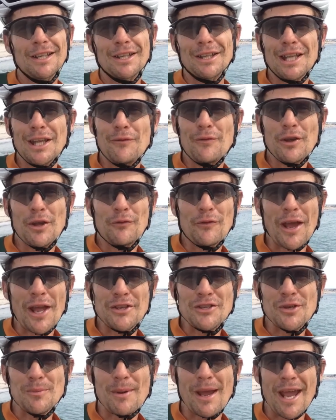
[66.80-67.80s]
live the
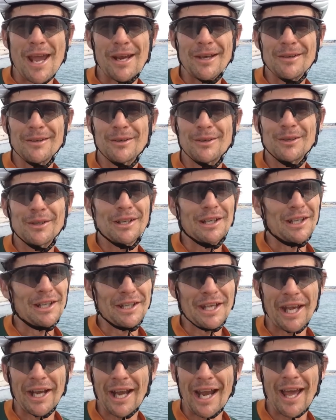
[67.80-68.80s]
adventure, man,
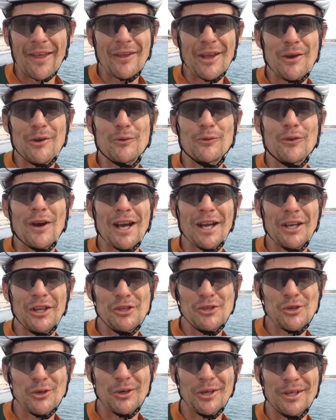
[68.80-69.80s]
get out there and fucking
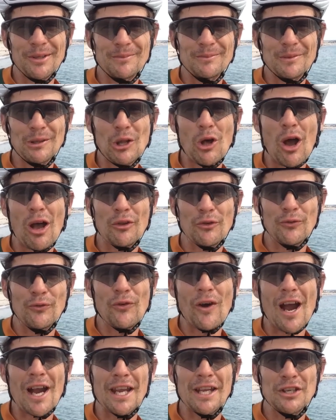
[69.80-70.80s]
enjoy it. Life's
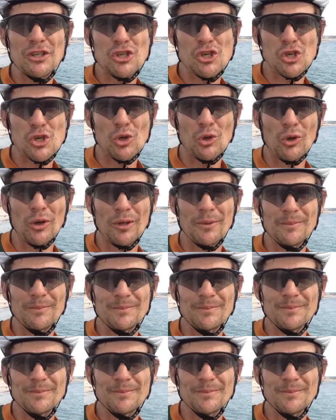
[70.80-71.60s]
fucking short.